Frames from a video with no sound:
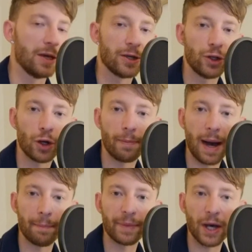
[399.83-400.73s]
Your
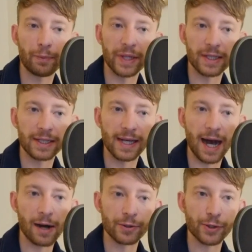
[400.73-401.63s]
mom, now being the
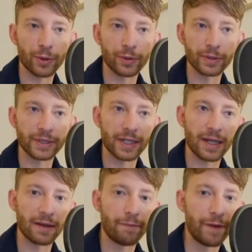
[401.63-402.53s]
household
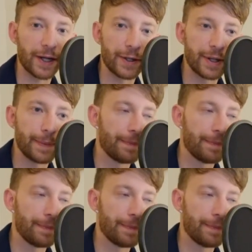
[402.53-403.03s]
figure,